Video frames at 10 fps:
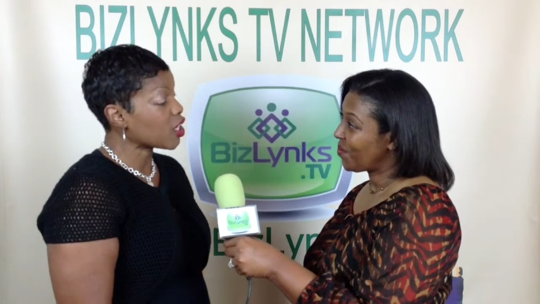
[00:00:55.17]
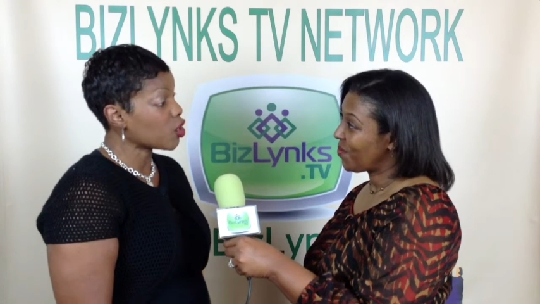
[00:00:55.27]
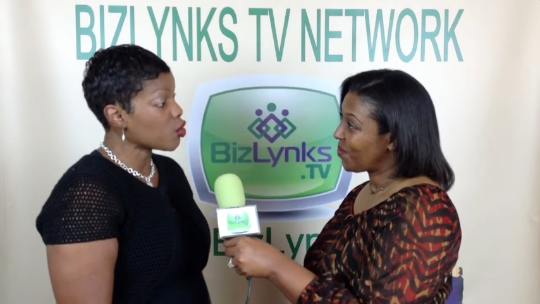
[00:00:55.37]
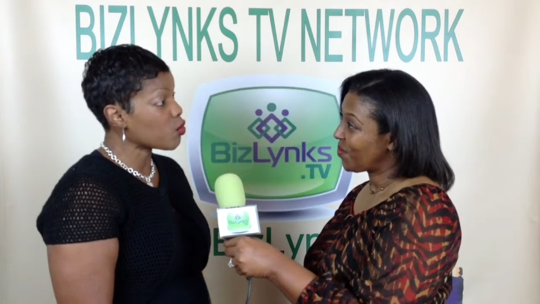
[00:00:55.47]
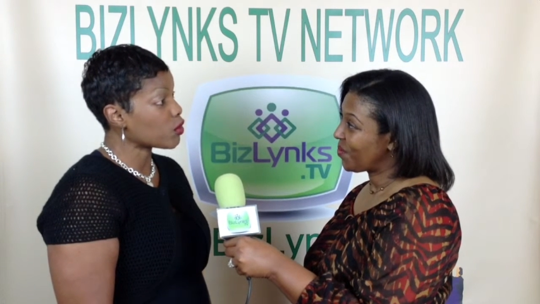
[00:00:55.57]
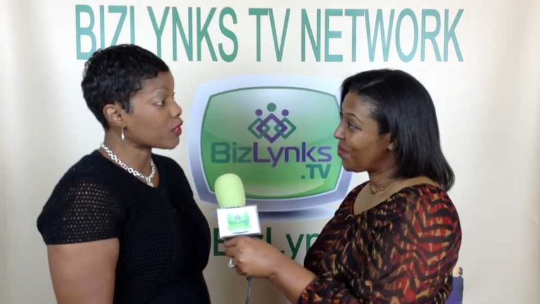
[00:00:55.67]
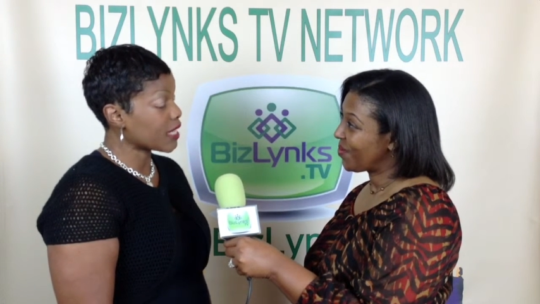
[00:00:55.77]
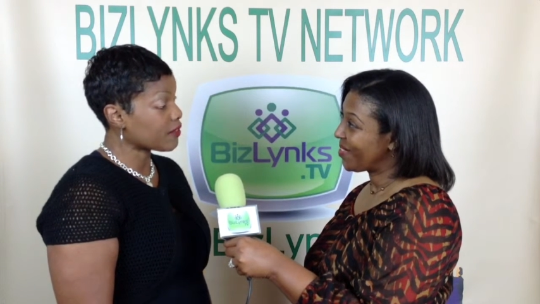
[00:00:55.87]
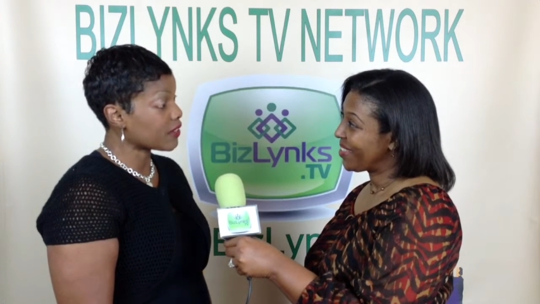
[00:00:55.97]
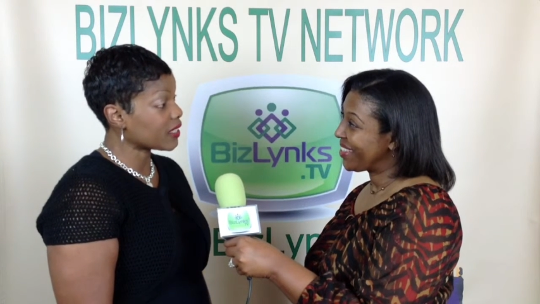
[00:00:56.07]
Speaker 1: you will
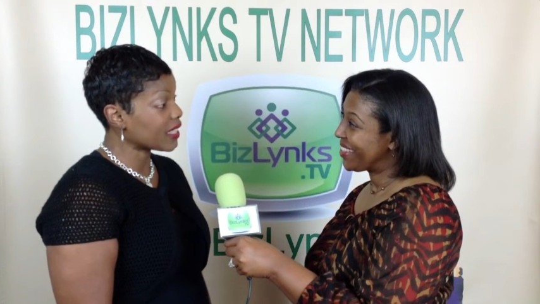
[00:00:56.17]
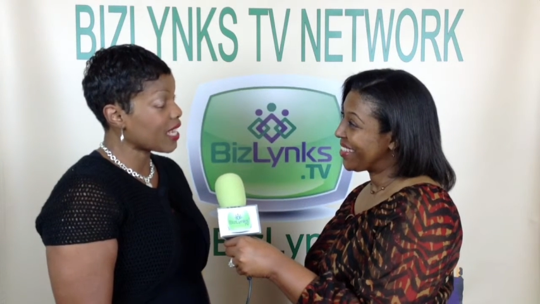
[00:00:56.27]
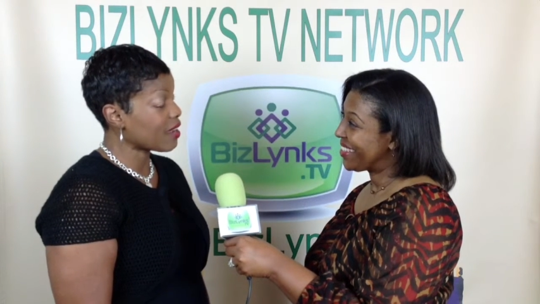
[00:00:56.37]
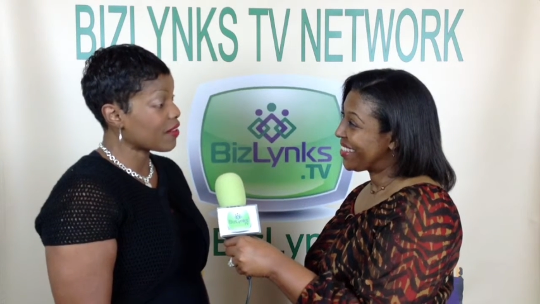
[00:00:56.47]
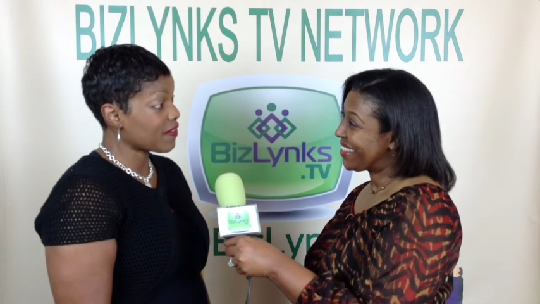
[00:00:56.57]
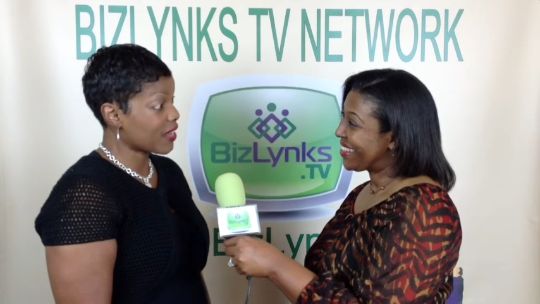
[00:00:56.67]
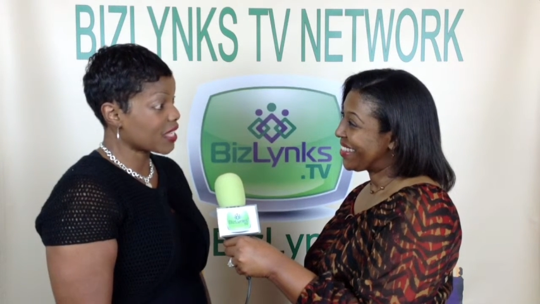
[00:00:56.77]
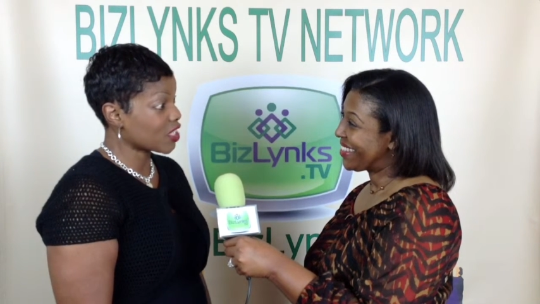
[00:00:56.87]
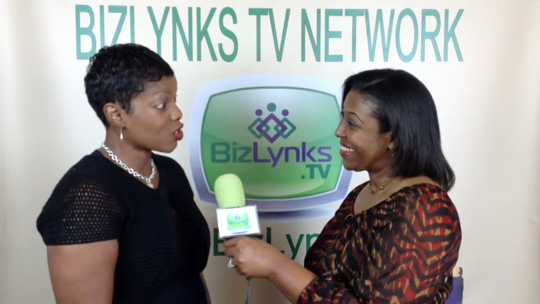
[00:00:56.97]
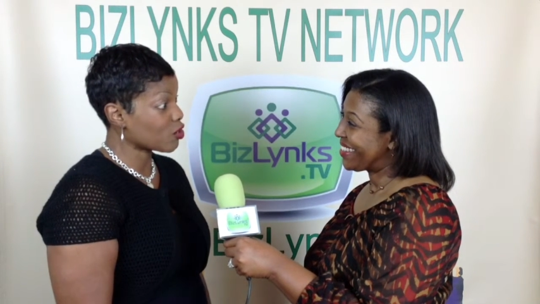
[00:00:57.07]
definitely have a
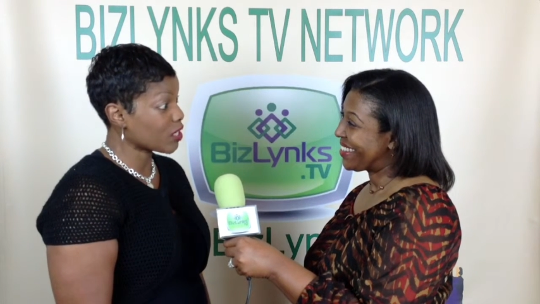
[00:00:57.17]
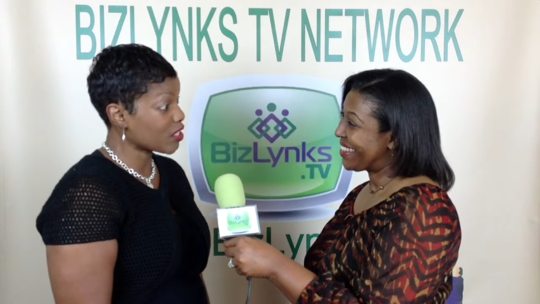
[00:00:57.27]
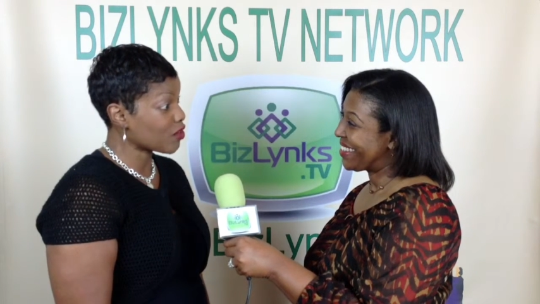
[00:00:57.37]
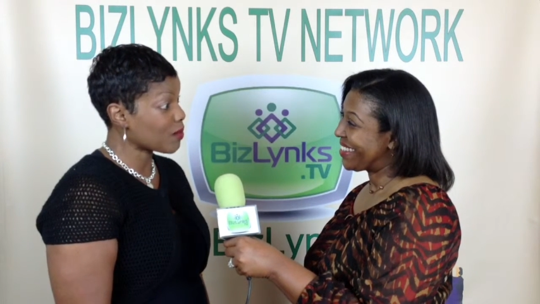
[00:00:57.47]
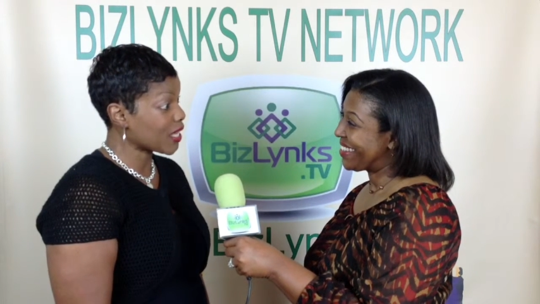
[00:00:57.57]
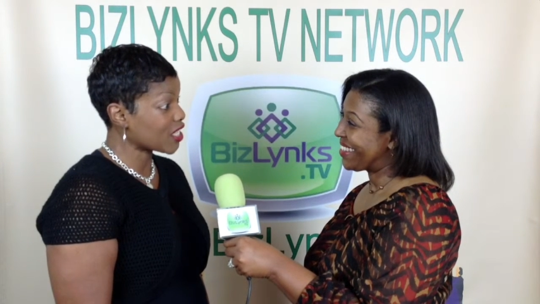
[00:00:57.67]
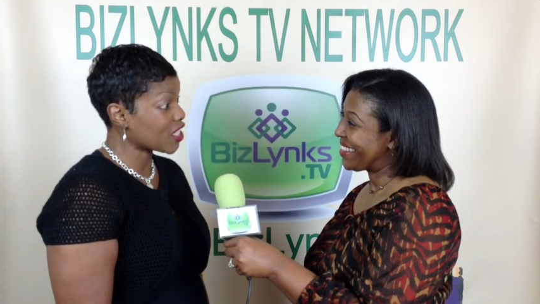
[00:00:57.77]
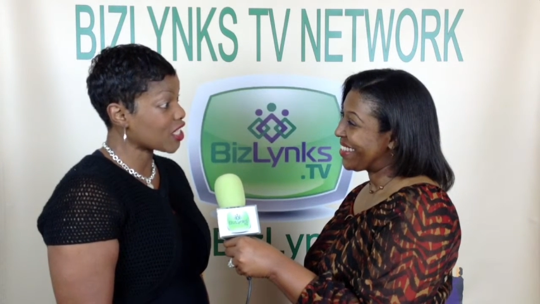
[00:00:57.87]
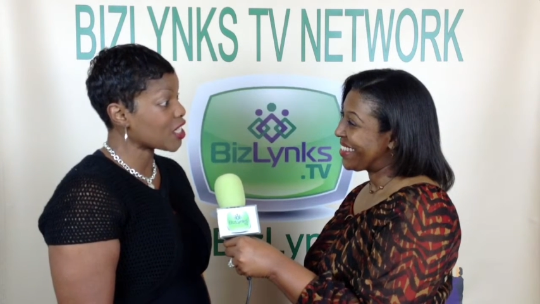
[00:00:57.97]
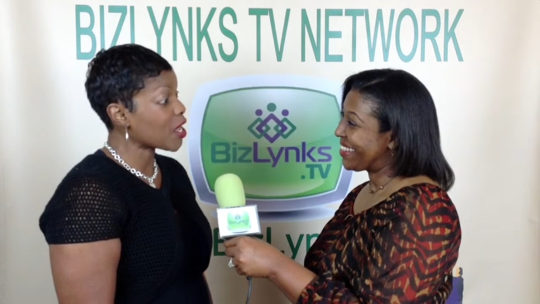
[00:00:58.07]
financial
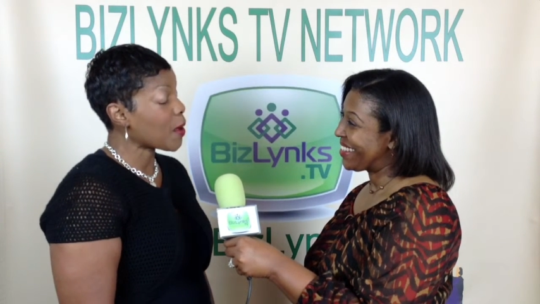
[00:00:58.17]
transformation,